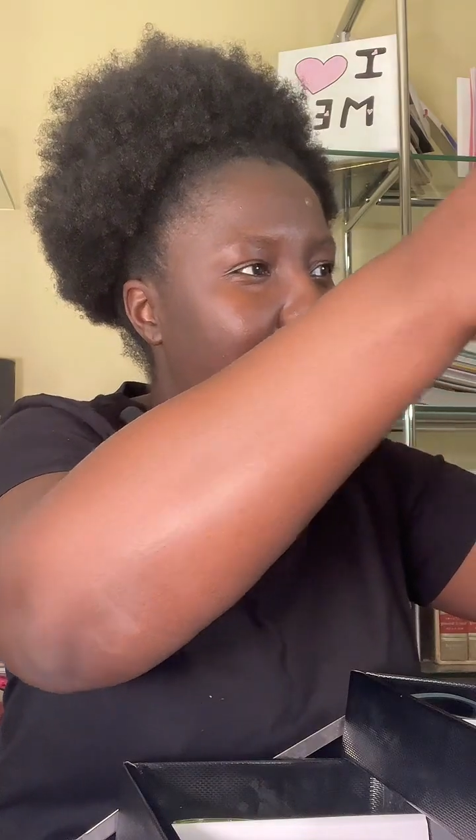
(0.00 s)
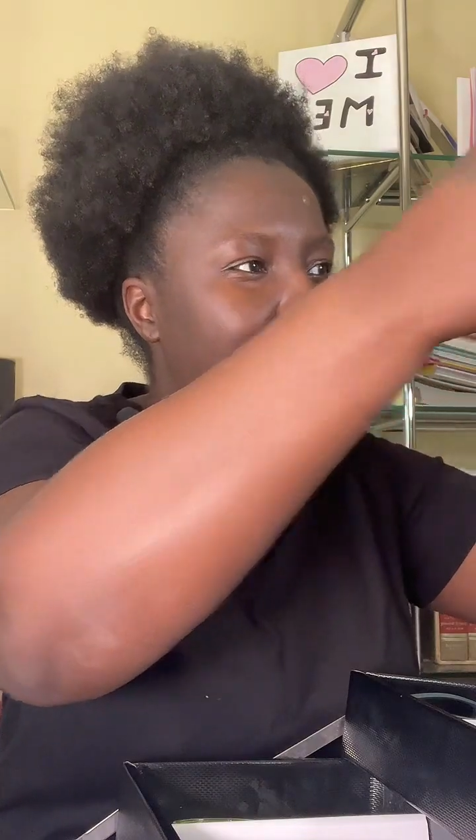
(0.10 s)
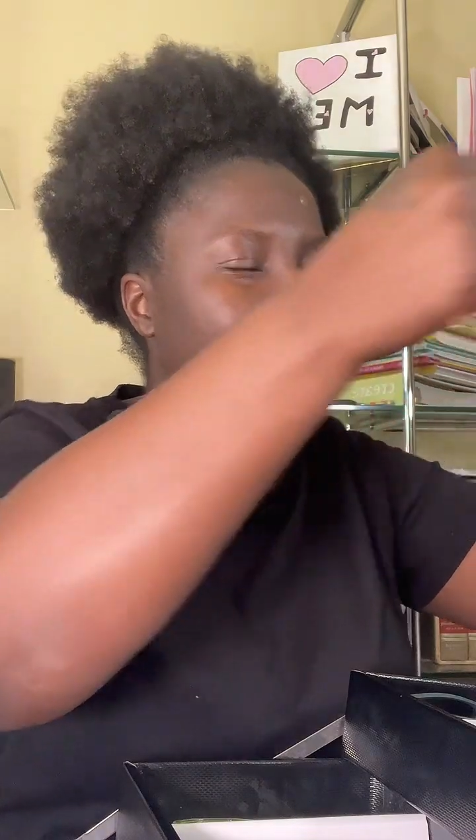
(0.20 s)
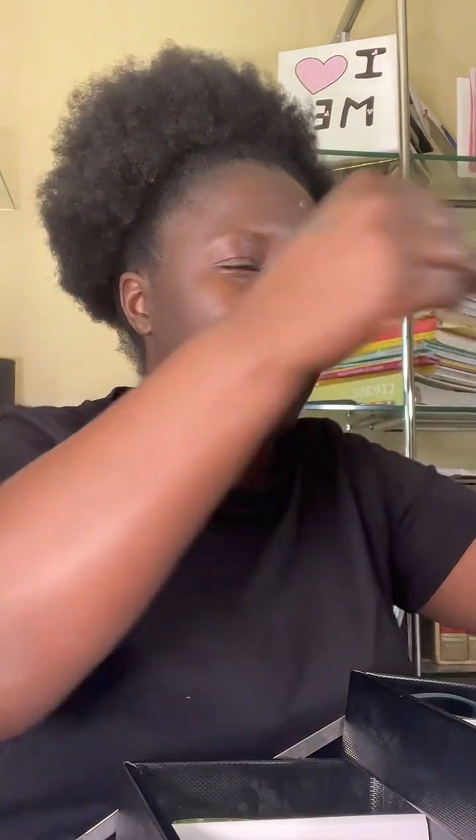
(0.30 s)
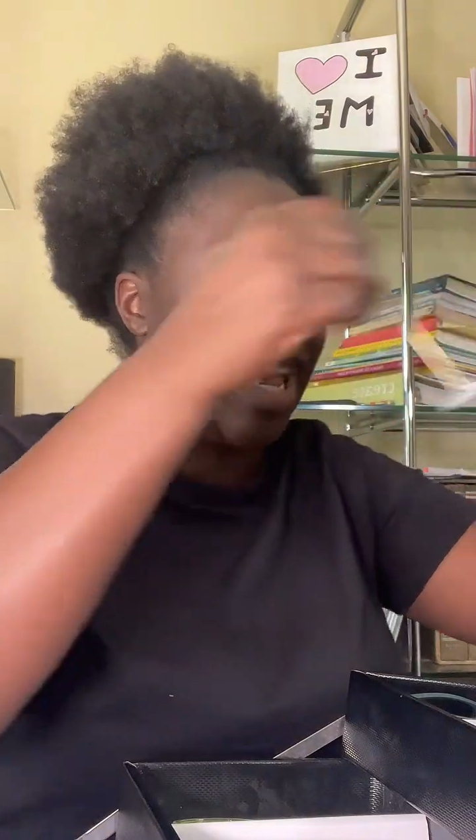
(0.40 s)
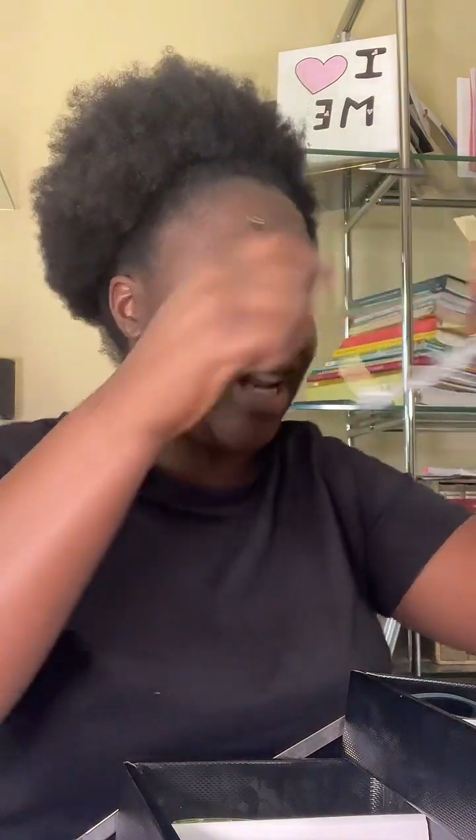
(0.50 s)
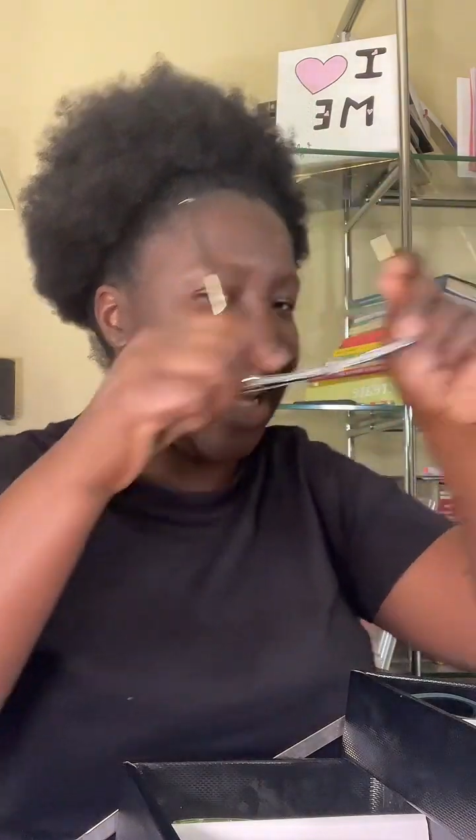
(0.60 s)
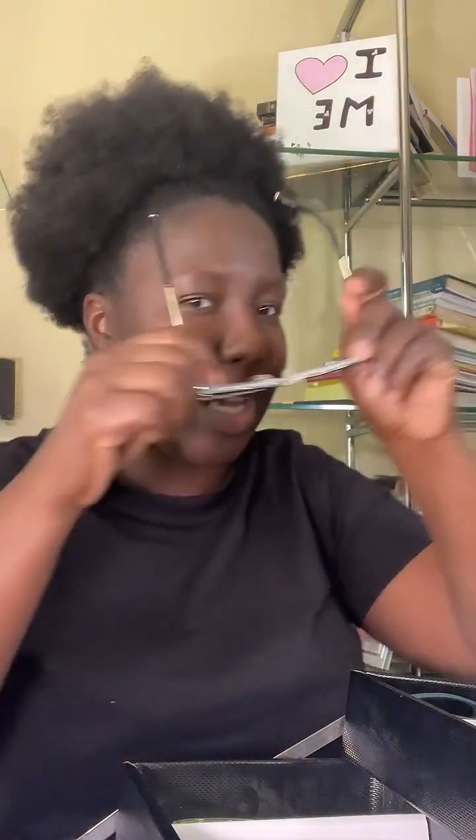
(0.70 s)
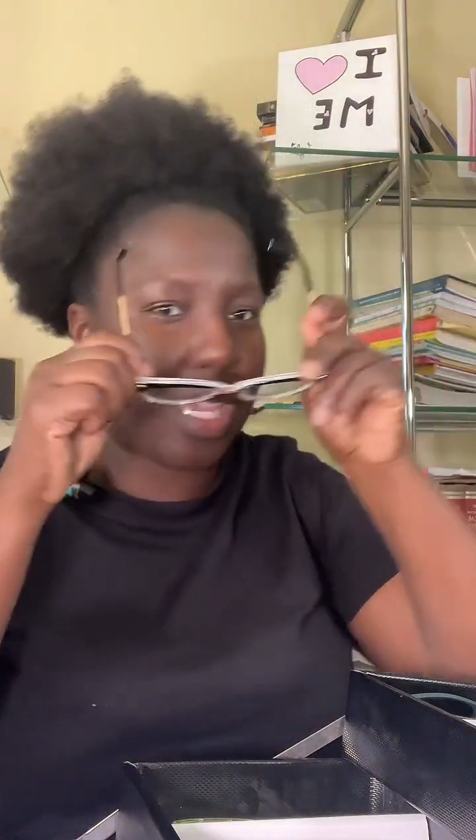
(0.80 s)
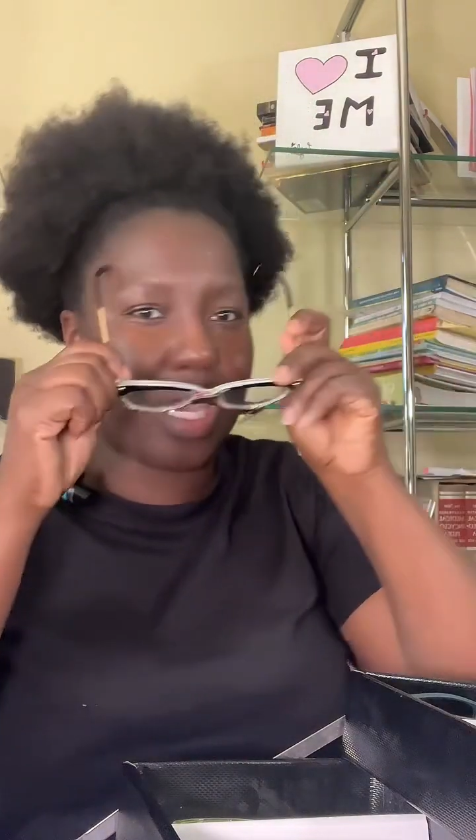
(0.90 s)
it's a cat
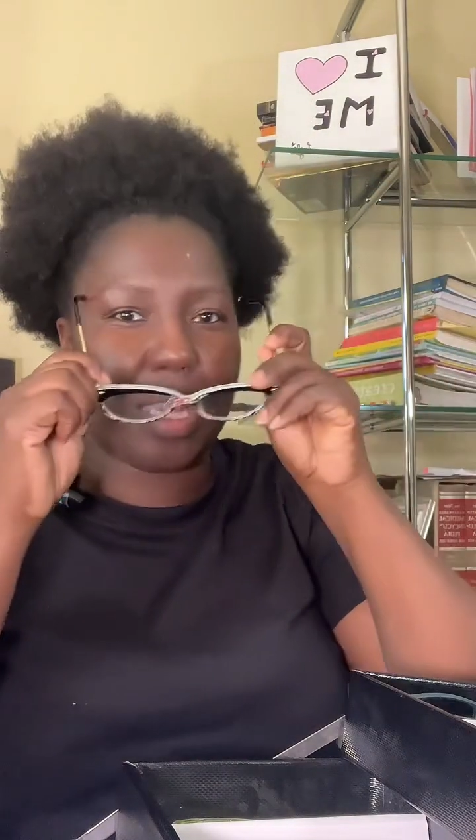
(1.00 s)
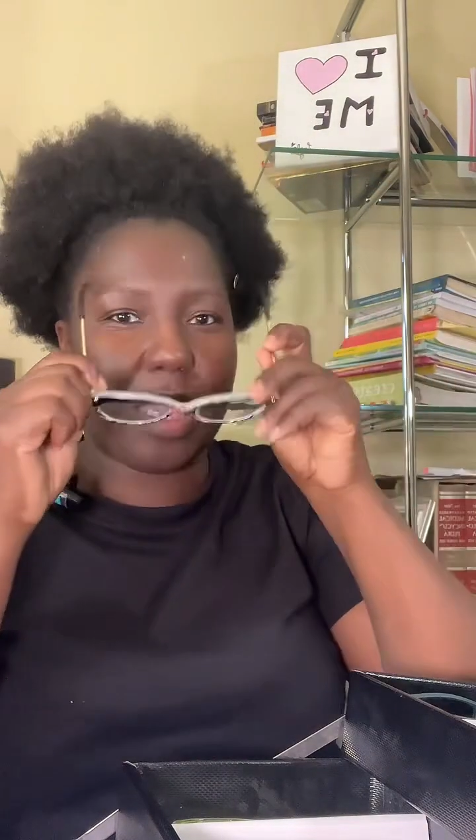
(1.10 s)
eye